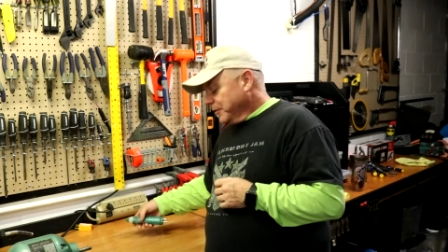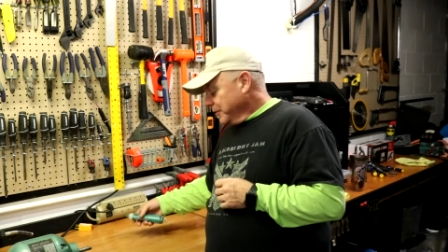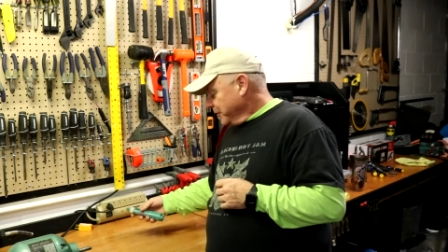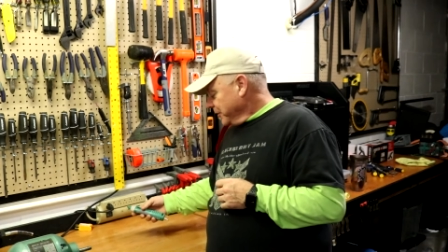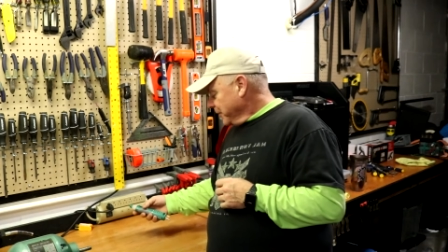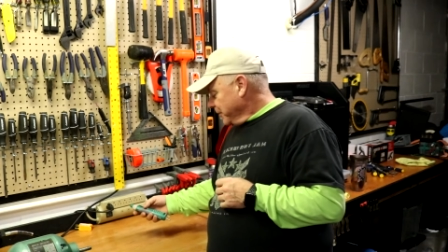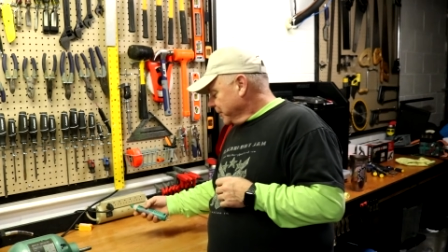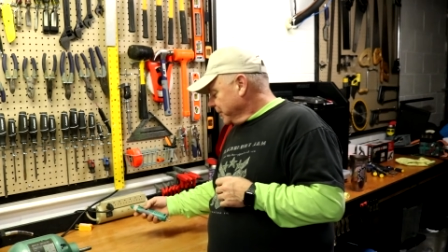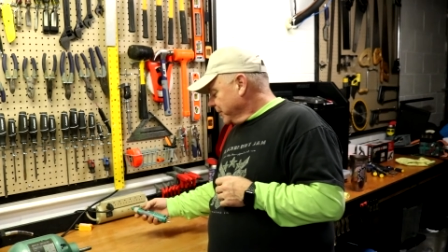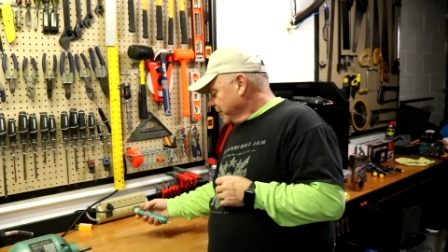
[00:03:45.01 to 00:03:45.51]

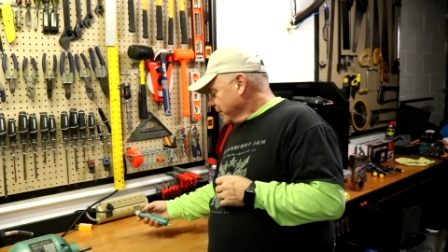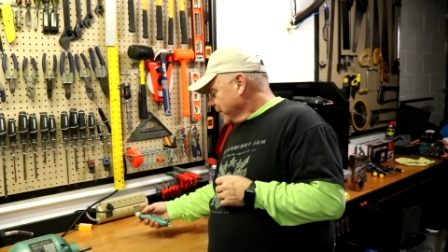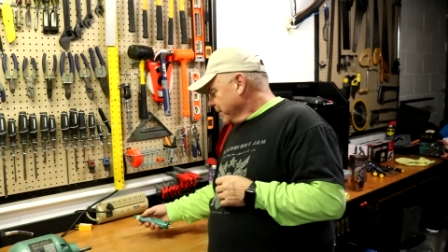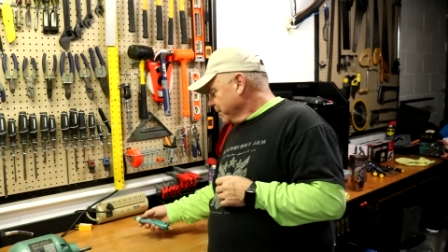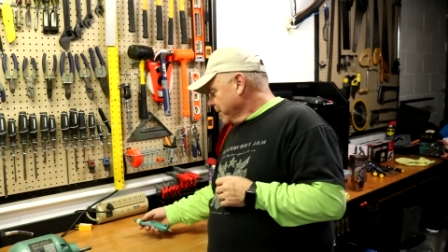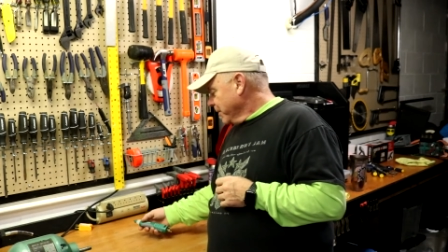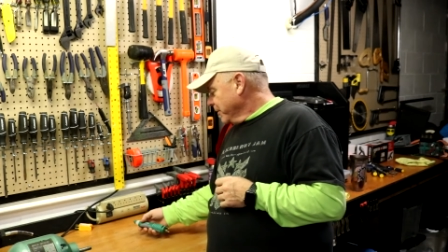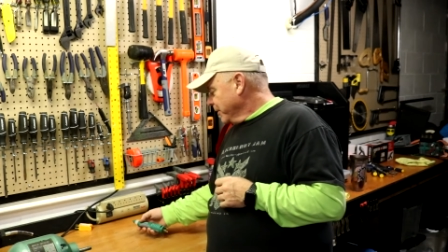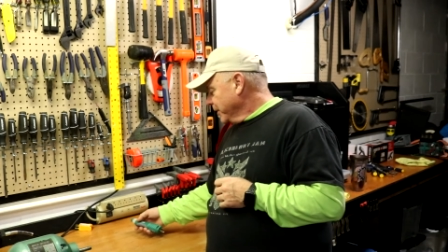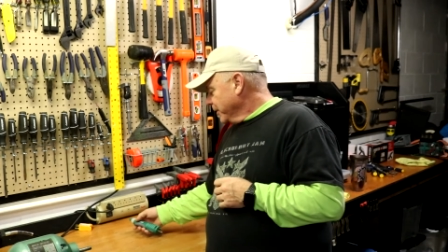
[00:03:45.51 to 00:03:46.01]
So let's
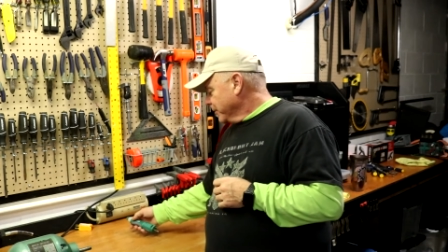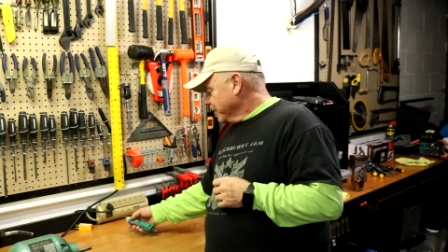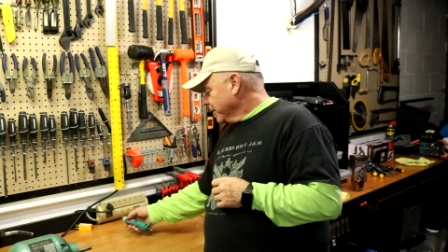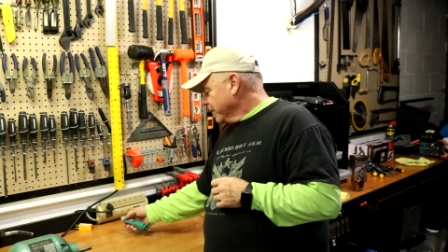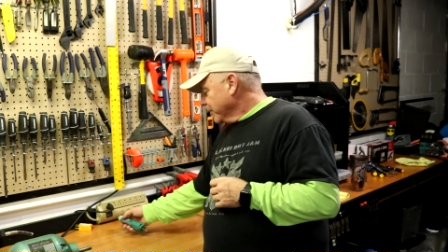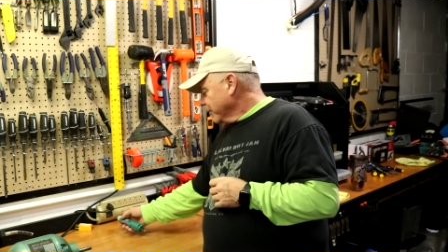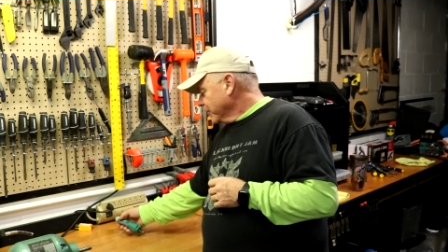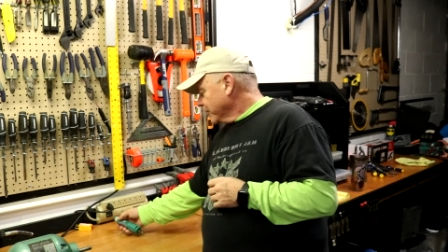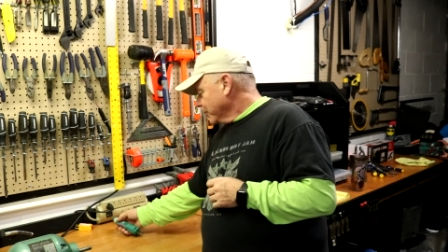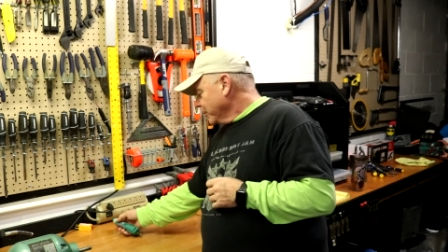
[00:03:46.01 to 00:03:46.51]
come over here to
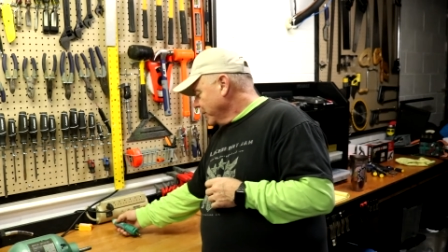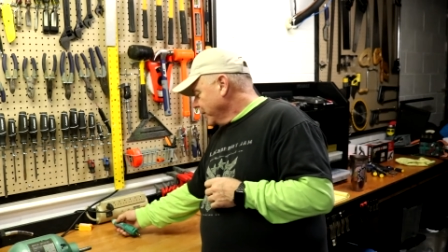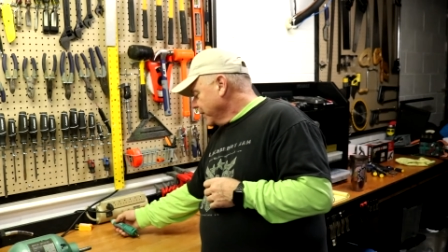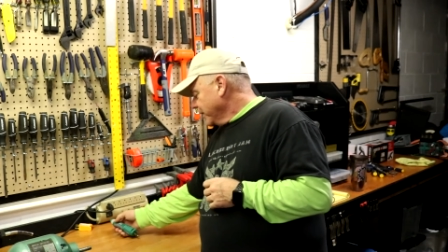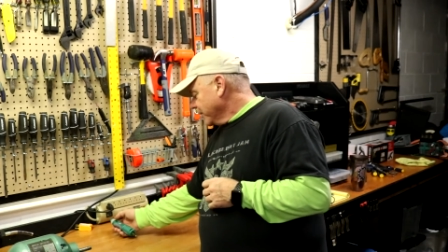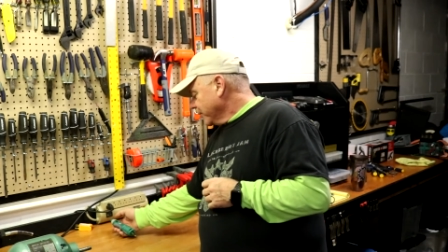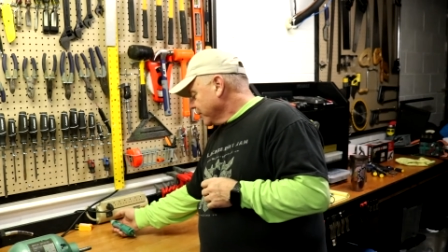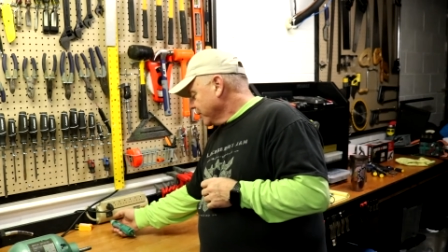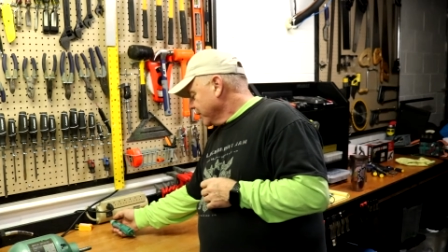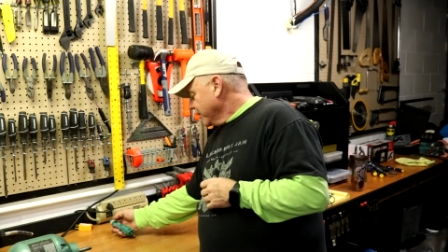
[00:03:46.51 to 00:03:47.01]
the
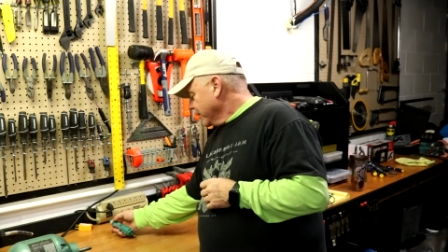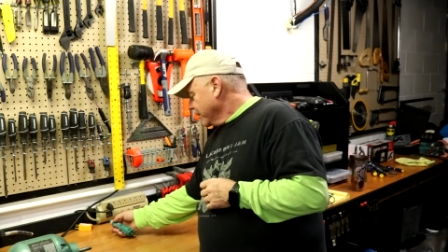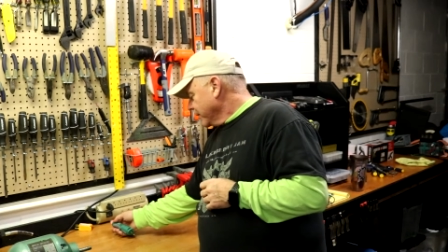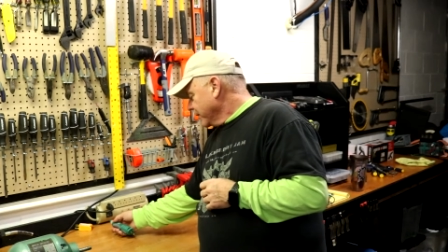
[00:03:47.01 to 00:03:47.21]
switch.